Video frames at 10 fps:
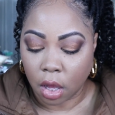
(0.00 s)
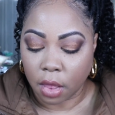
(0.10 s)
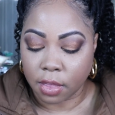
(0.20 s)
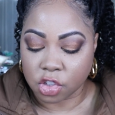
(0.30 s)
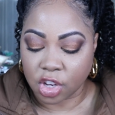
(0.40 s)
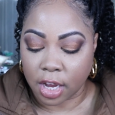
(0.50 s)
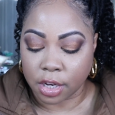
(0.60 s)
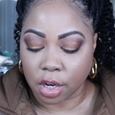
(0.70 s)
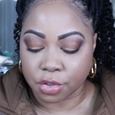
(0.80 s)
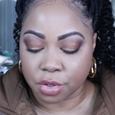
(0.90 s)
The
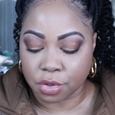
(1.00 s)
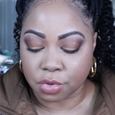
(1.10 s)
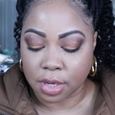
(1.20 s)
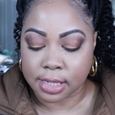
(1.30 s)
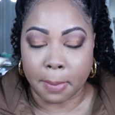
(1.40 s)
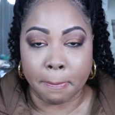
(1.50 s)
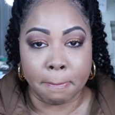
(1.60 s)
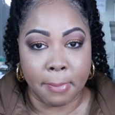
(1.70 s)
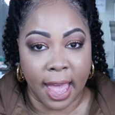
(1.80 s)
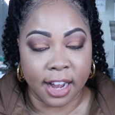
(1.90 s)
shade Dune is a
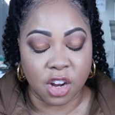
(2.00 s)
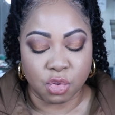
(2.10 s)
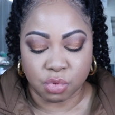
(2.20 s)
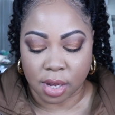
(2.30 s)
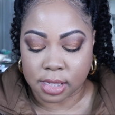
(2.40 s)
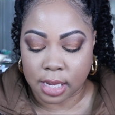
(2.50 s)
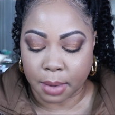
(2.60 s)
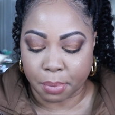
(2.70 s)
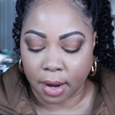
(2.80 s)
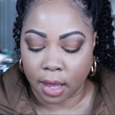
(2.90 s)
matte rustic
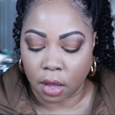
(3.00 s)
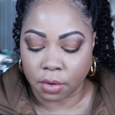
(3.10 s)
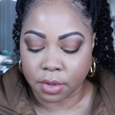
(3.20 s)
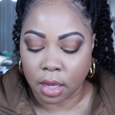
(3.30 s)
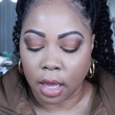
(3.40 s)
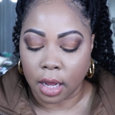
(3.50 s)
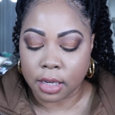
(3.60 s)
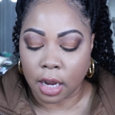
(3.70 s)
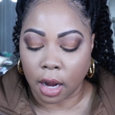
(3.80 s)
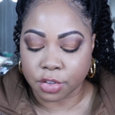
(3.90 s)
brown.
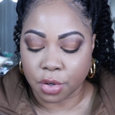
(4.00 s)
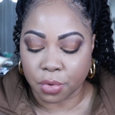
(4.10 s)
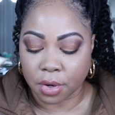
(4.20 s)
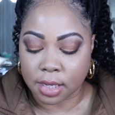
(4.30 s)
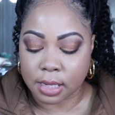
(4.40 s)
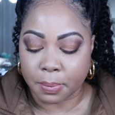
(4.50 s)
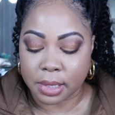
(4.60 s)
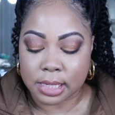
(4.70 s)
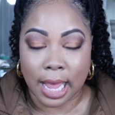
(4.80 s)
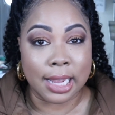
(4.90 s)
Nocturne is a
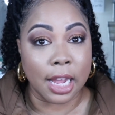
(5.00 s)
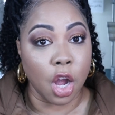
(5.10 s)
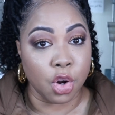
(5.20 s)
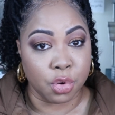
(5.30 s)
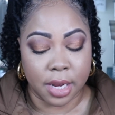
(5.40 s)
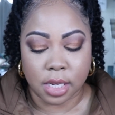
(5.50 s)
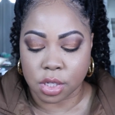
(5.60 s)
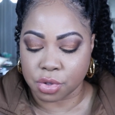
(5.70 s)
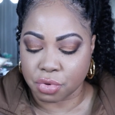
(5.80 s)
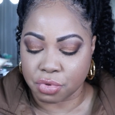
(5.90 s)
metallic gray
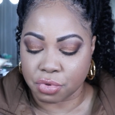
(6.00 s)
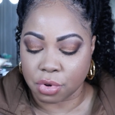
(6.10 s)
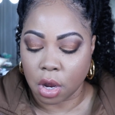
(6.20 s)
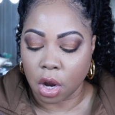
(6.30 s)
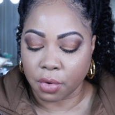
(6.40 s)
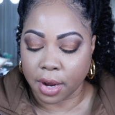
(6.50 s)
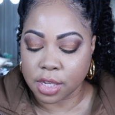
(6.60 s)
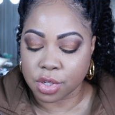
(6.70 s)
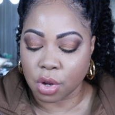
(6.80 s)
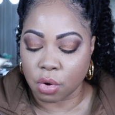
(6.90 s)
stone, gray
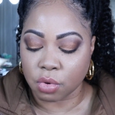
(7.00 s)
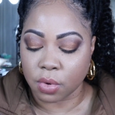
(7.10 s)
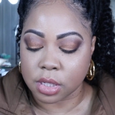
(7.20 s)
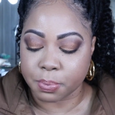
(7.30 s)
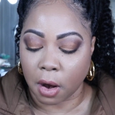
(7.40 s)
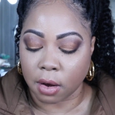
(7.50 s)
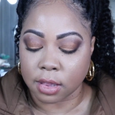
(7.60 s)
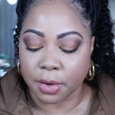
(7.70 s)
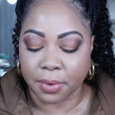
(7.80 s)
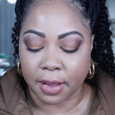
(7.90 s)
stone with
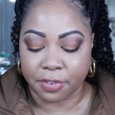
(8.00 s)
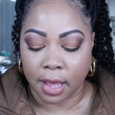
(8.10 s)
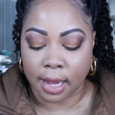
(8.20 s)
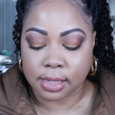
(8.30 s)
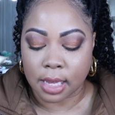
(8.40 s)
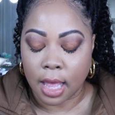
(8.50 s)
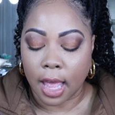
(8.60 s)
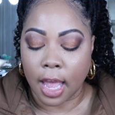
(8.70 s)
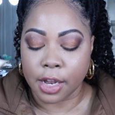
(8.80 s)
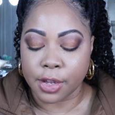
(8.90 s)
sparkling reflex.
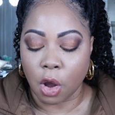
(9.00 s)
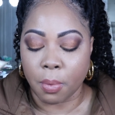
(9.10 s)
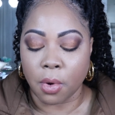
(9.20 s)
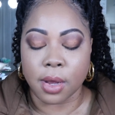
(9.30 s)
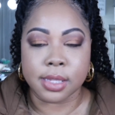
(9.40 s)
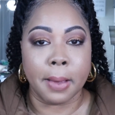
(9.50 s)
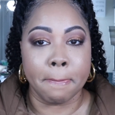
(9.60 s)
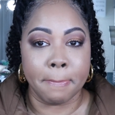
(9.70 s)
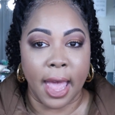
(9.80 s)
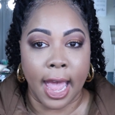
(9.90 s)
And Noble is a
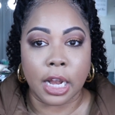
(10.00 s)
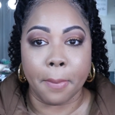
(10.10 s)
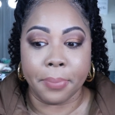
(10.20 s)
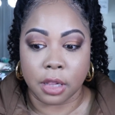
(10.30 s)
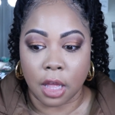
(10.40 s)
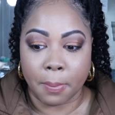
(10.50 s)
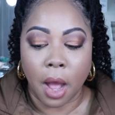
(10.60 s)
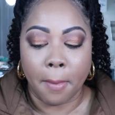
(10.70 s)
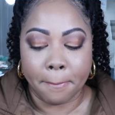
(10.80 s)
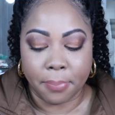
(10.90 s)
matte plum
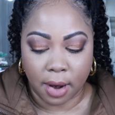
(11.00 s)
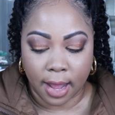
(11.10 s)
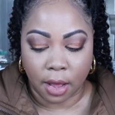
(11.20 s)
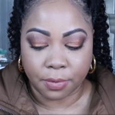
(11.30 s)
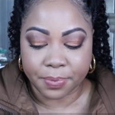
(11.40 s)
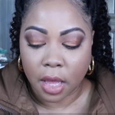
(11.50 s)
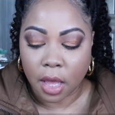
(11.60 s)
brown.